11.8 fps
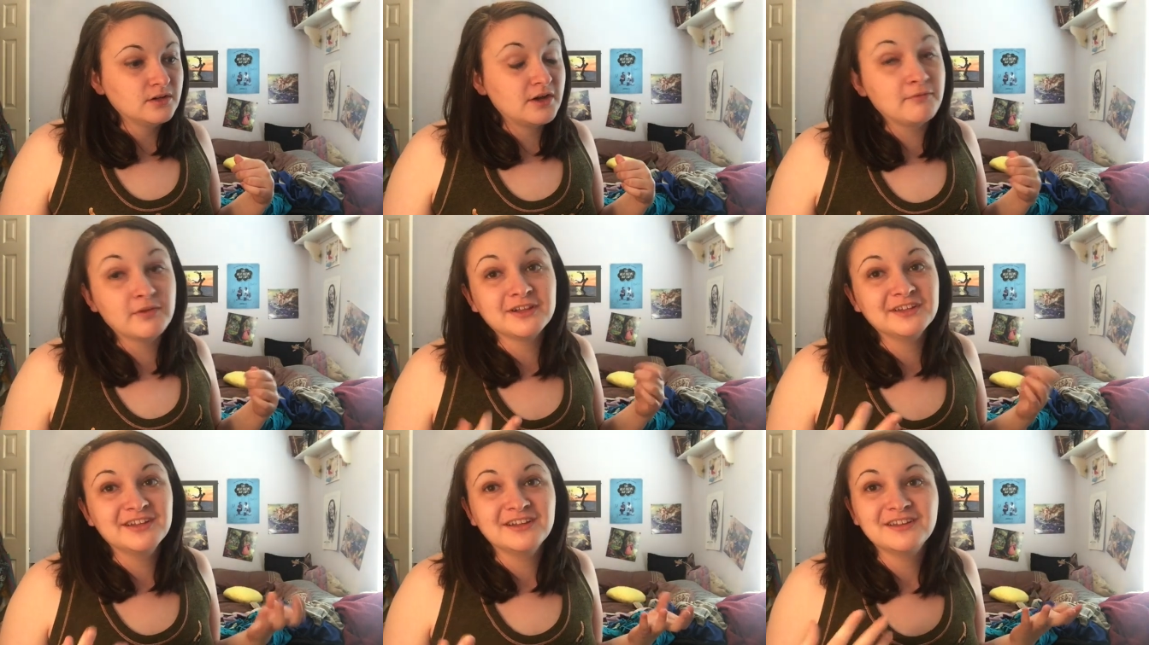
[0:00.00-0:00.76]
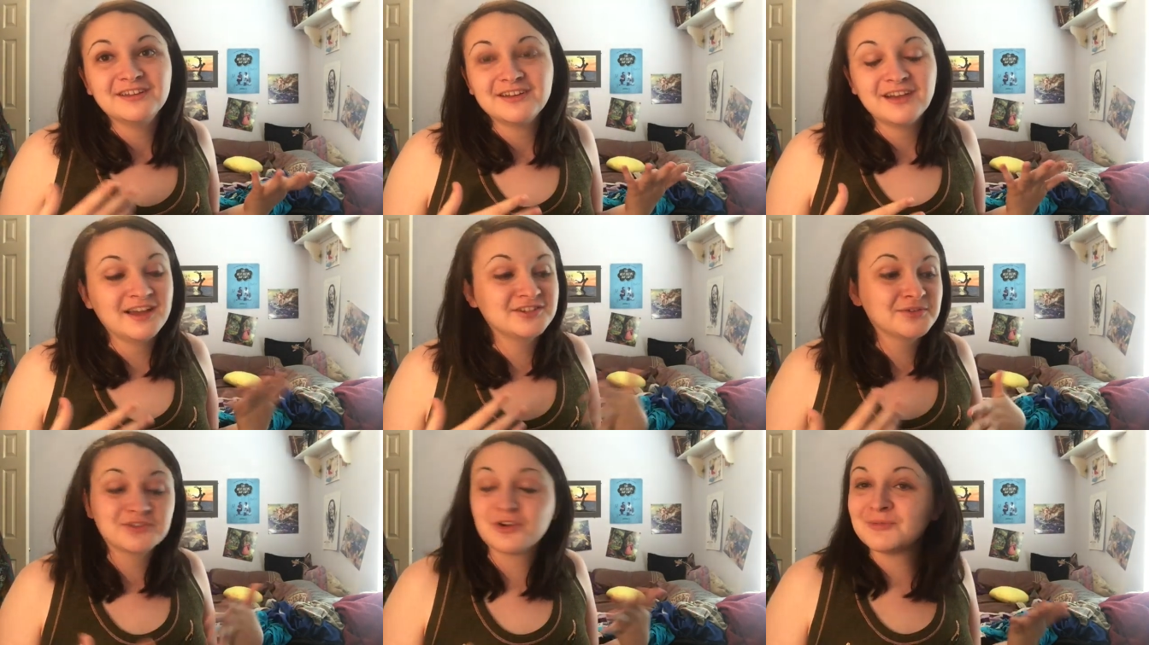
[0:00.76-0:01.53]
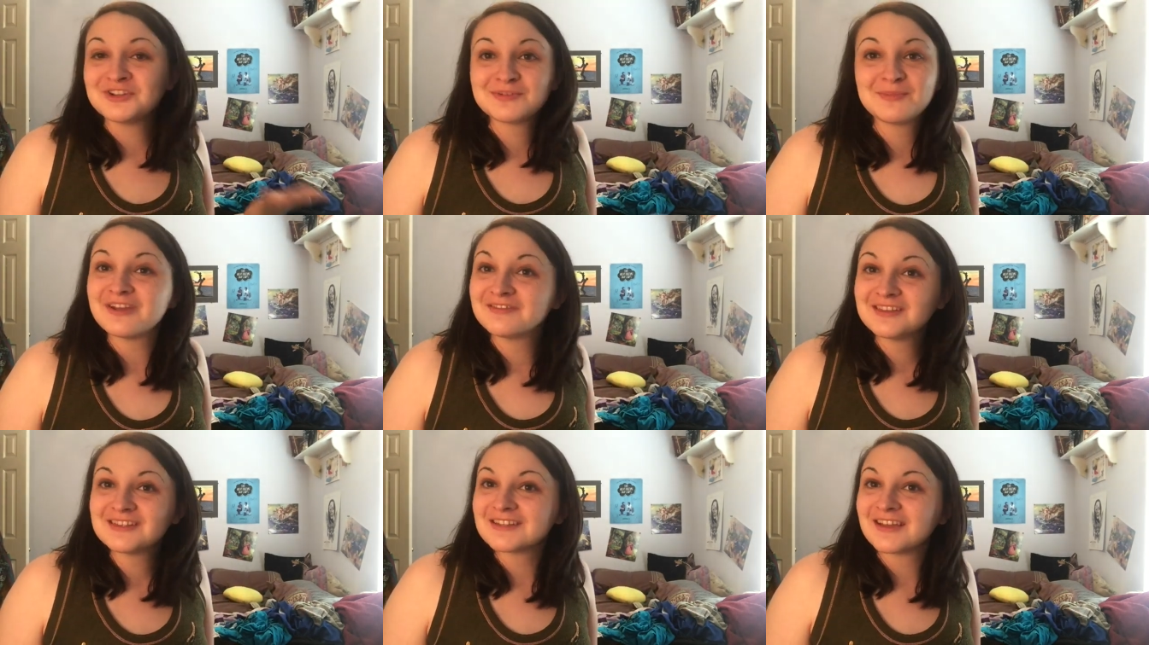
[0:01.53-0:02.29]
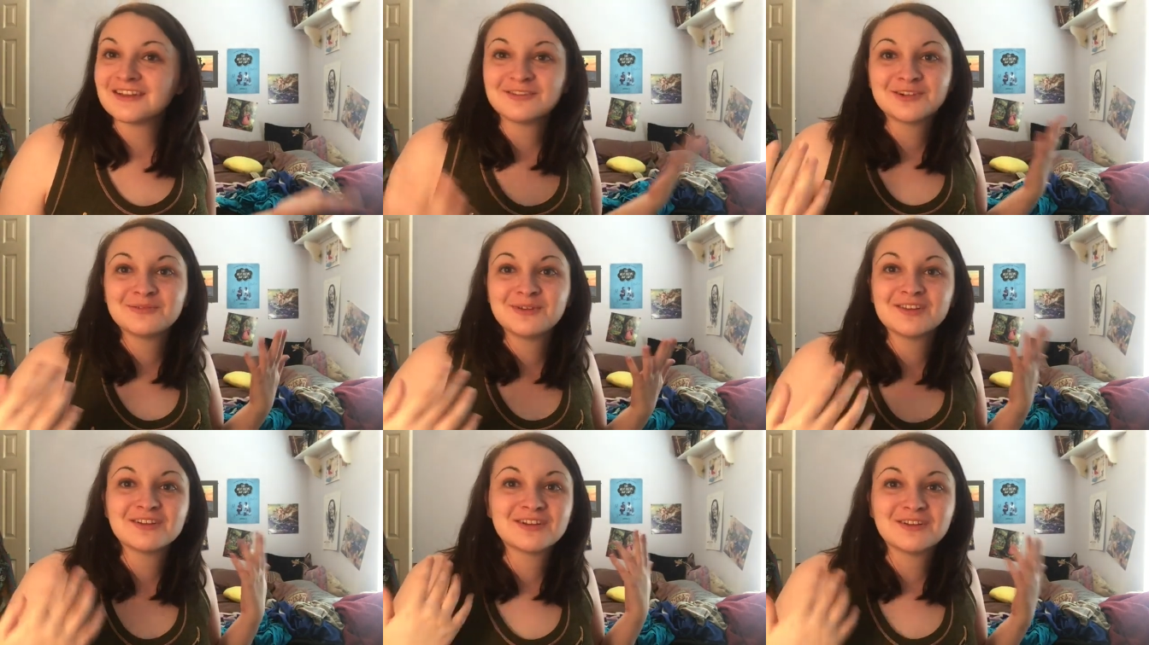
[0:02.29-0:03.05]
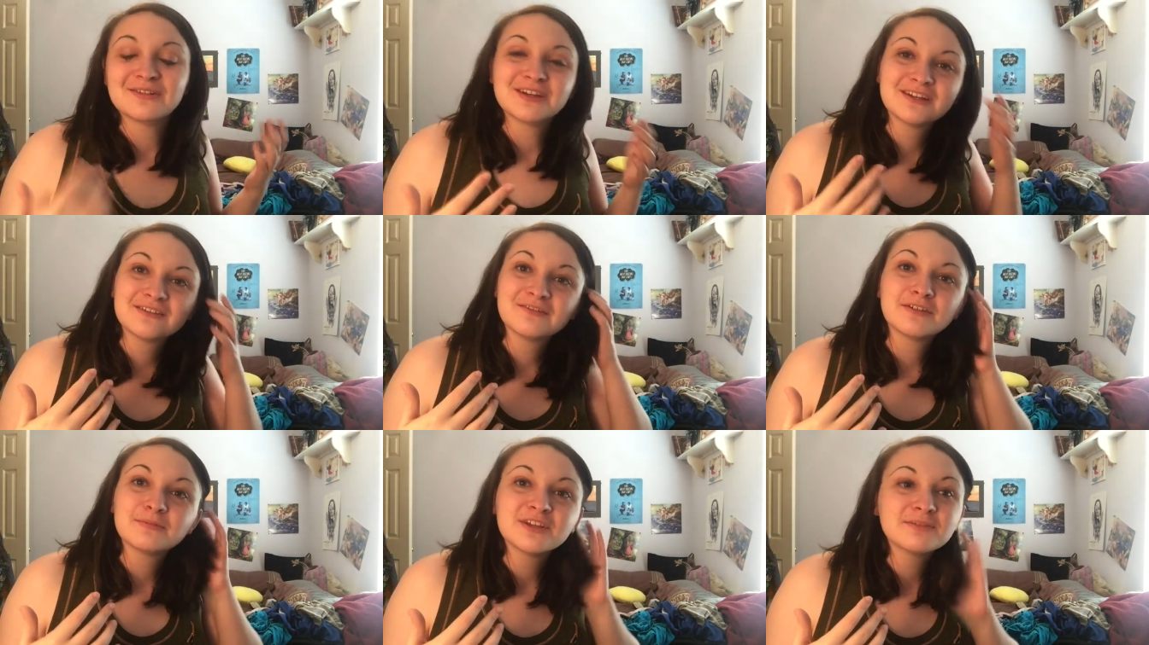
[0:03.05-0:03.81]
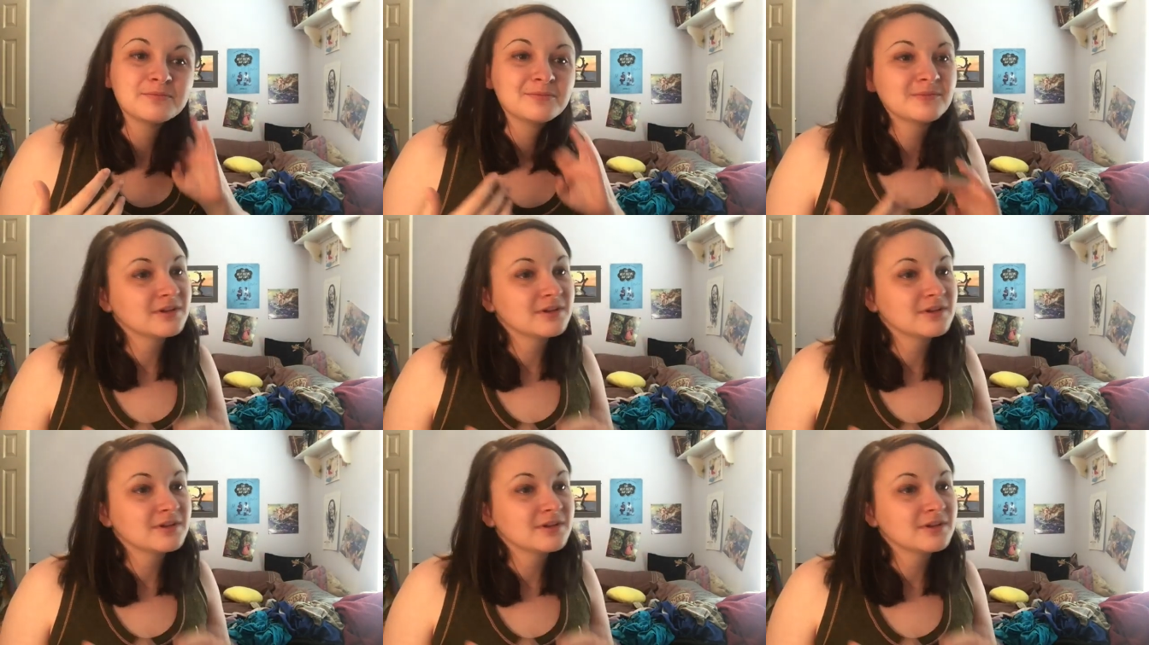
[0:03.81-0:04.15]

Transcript: I really... I don't know much about this. I don't know where they're going from it.